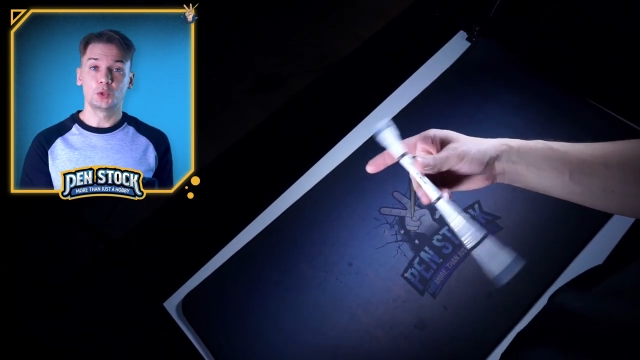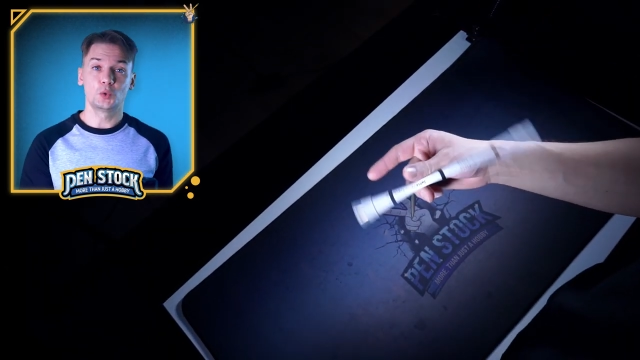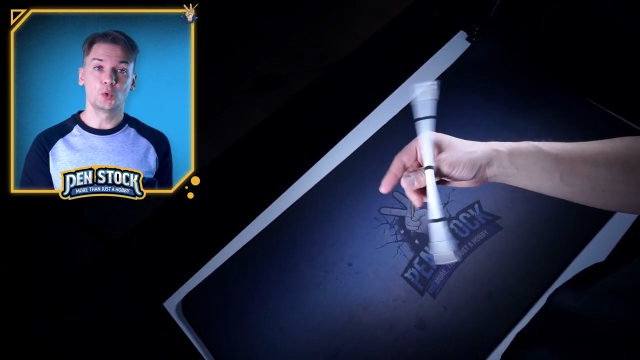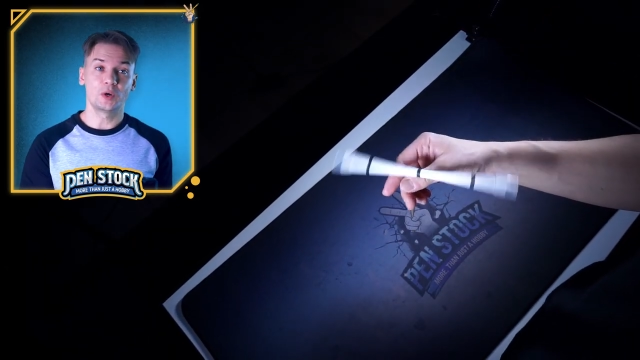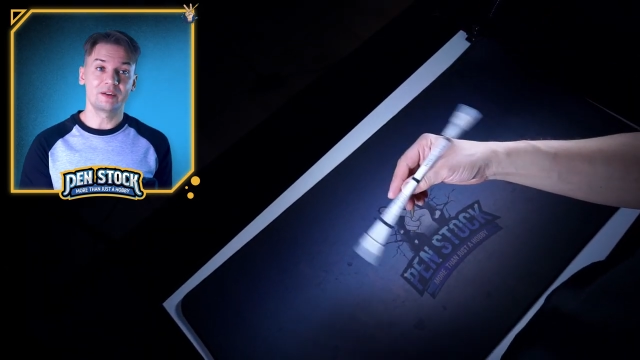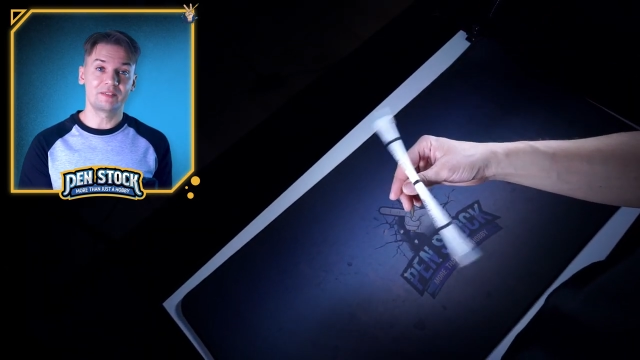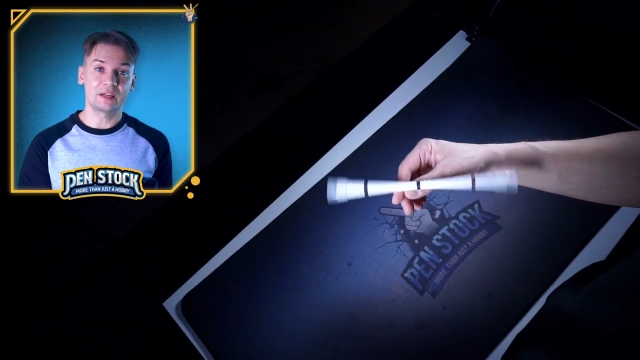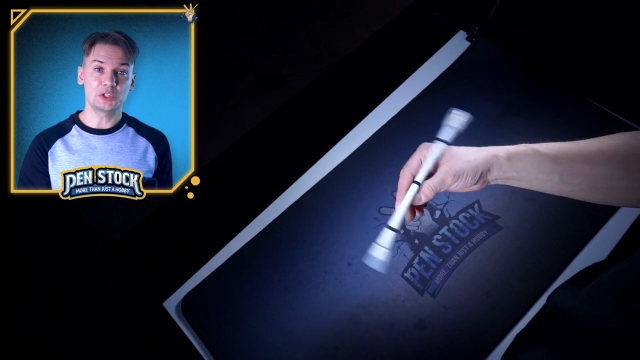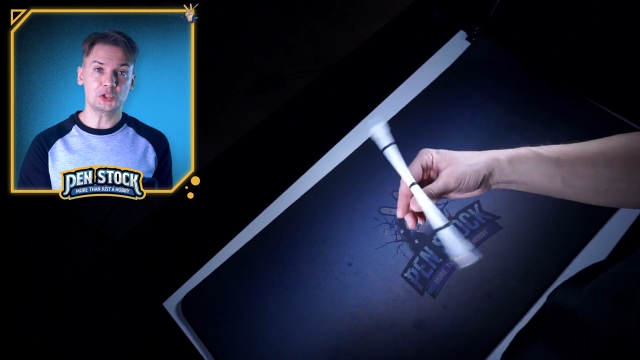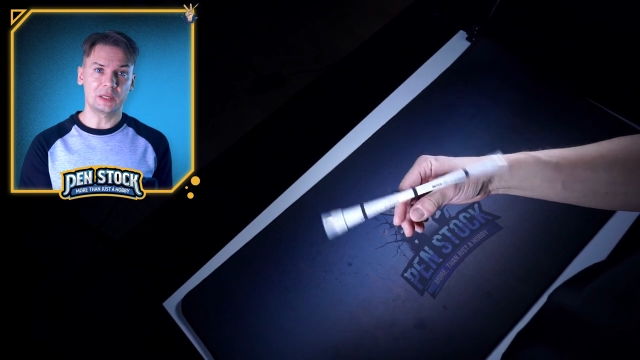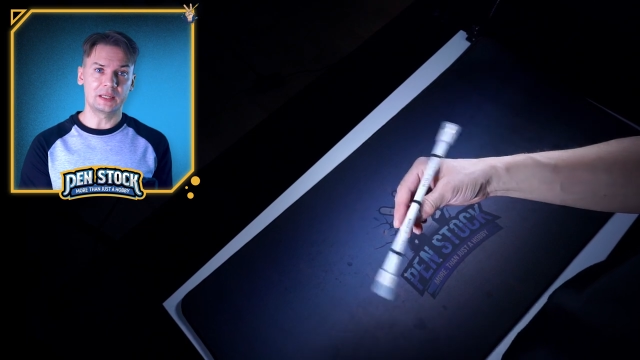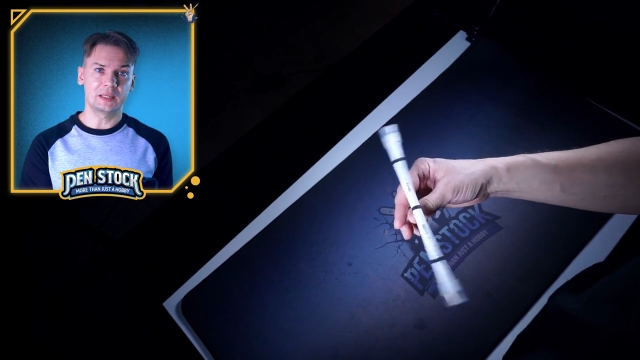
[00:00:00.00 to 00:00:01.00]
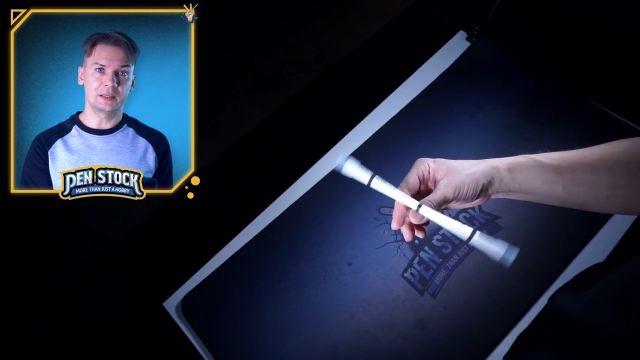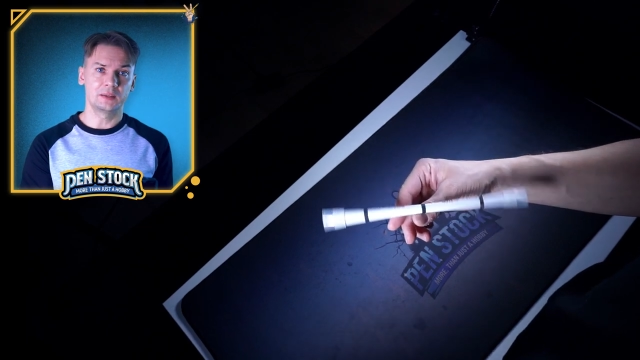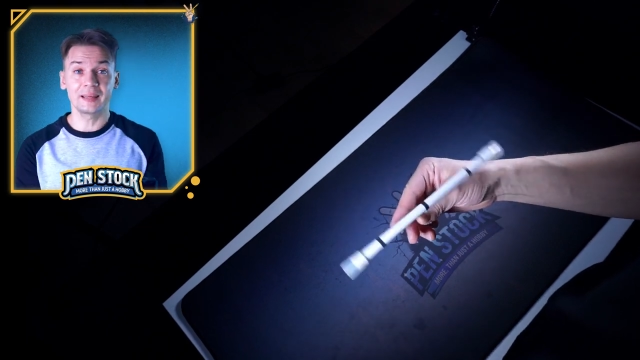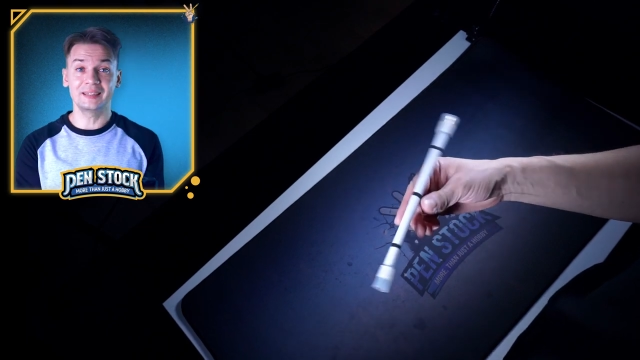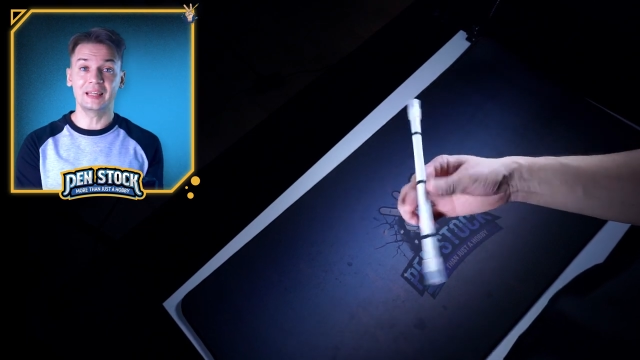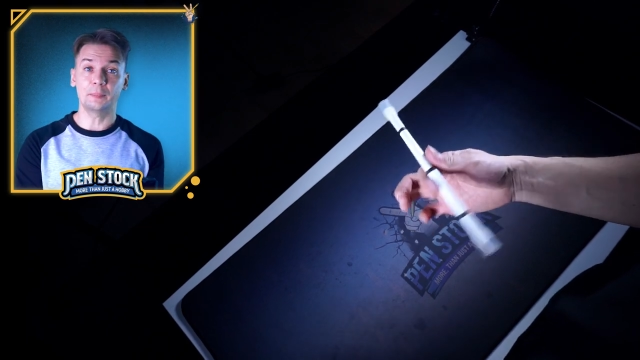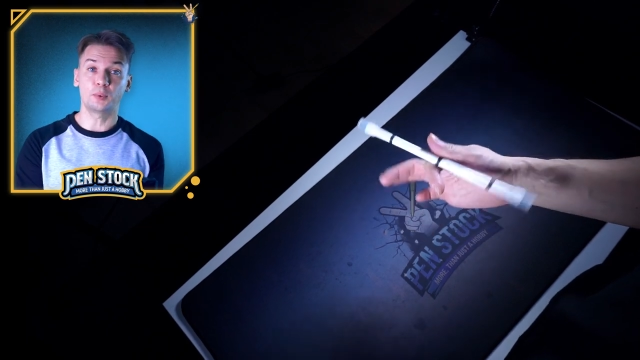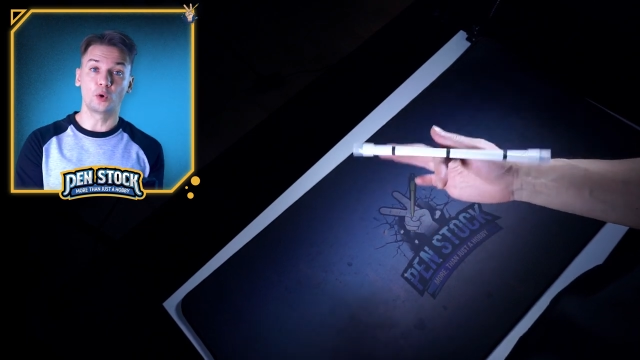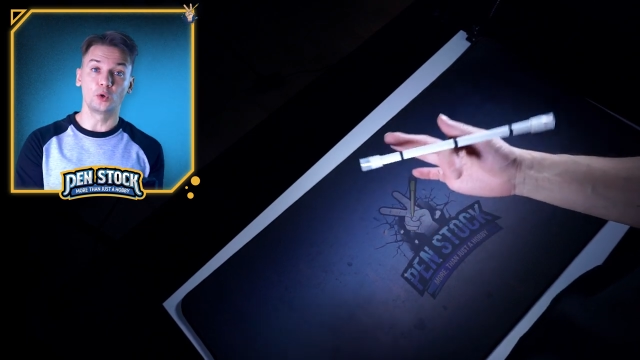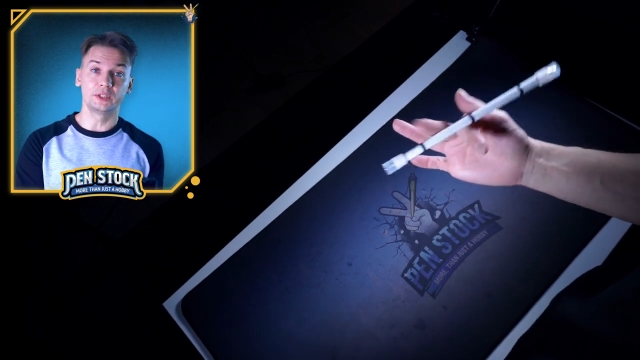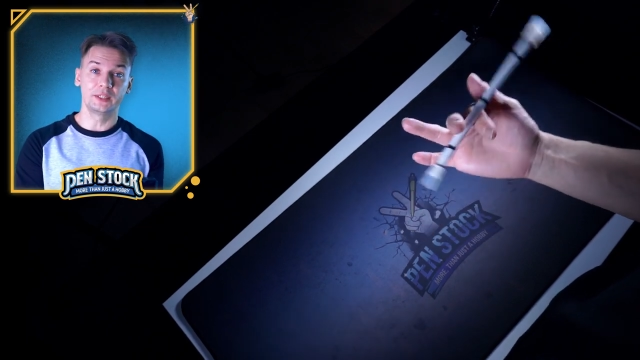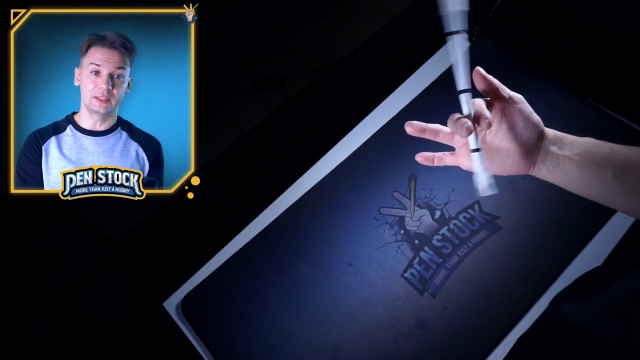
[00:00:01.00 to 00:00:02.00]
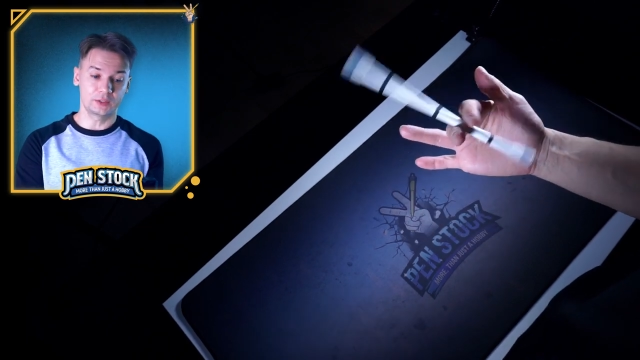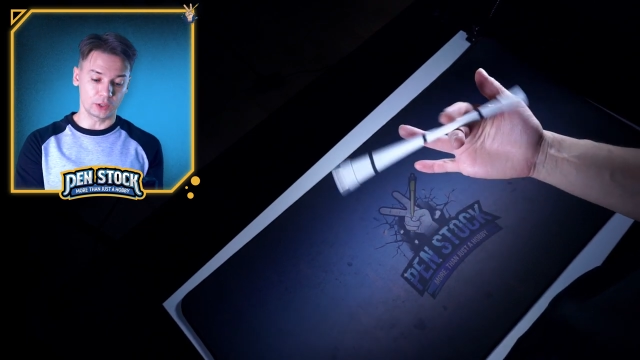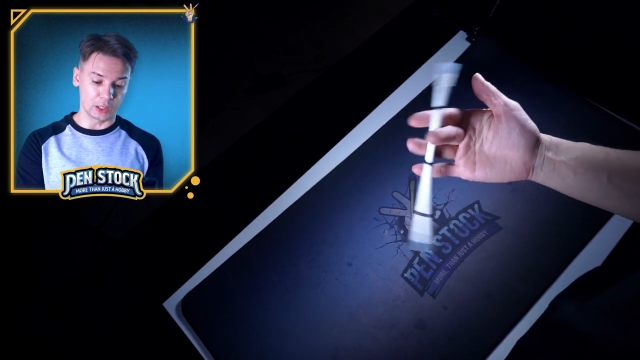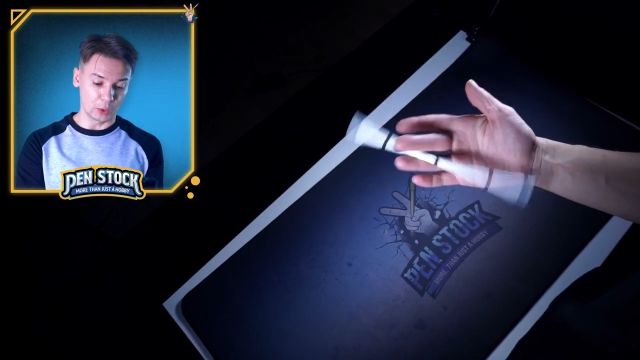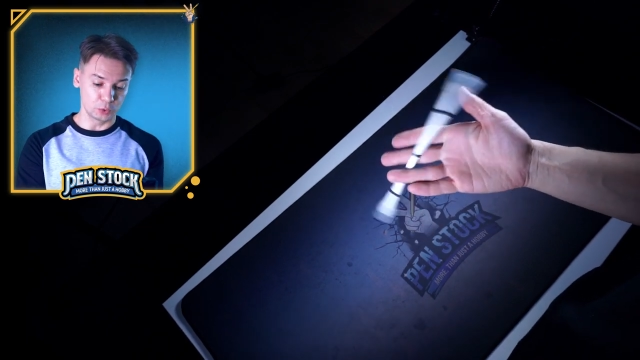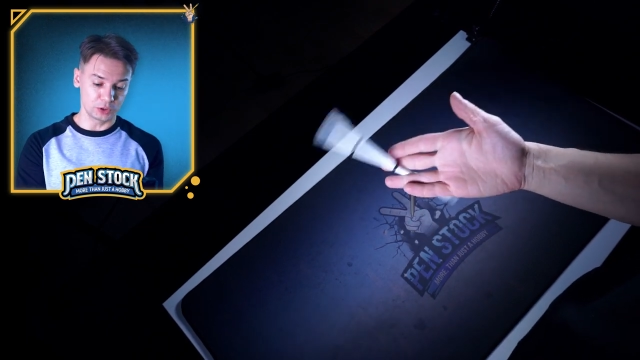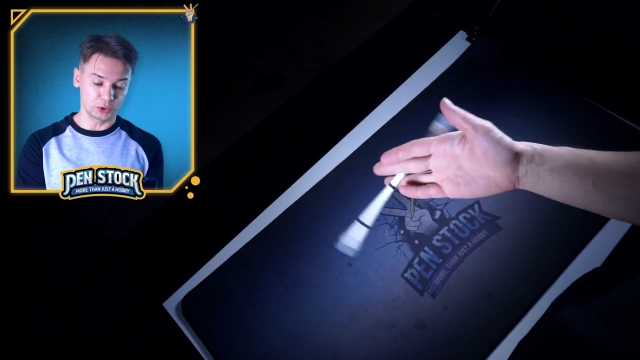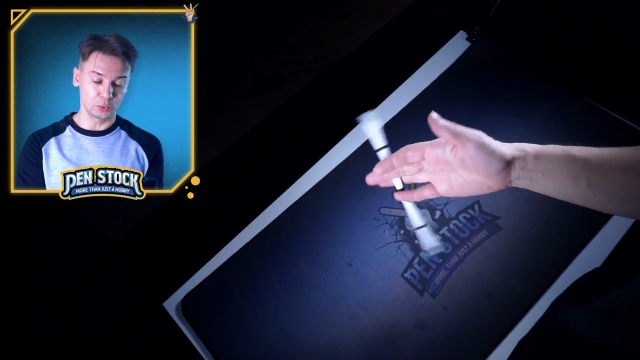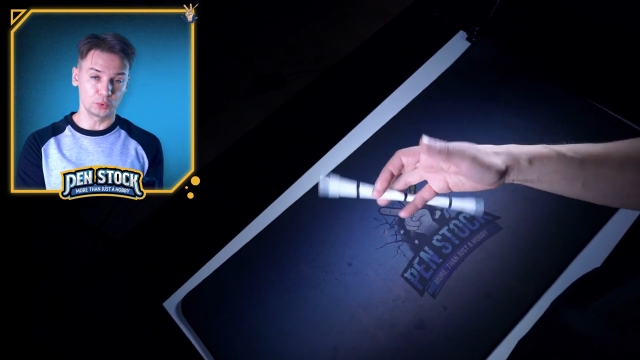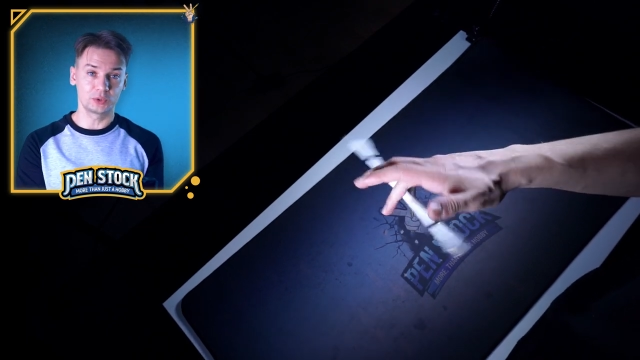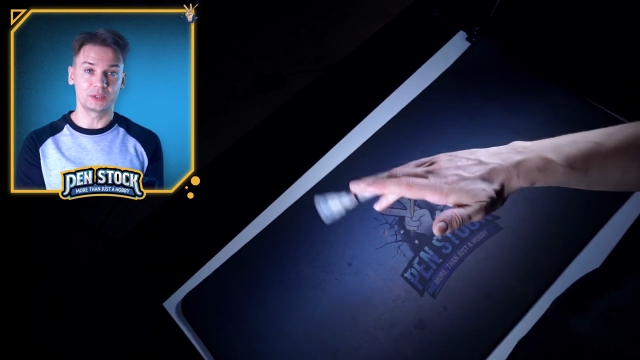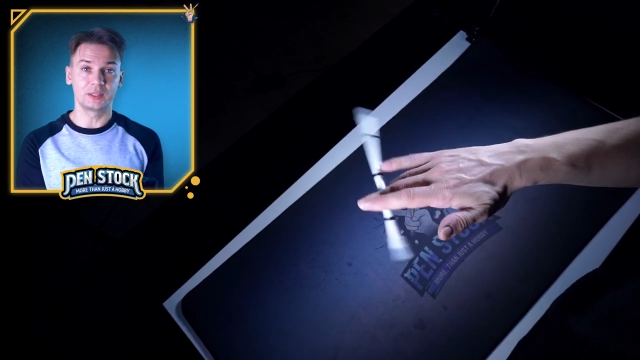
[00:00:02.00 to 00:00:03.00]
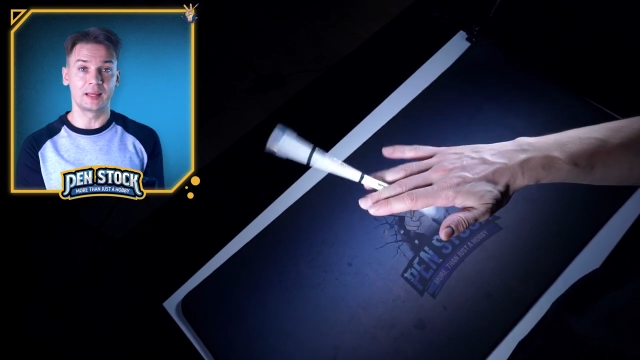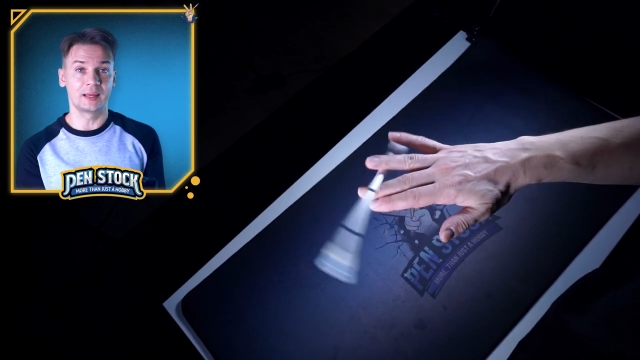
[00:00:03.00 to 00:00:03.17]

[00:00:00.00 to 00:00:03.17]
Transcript: you eventually end up holding it closer to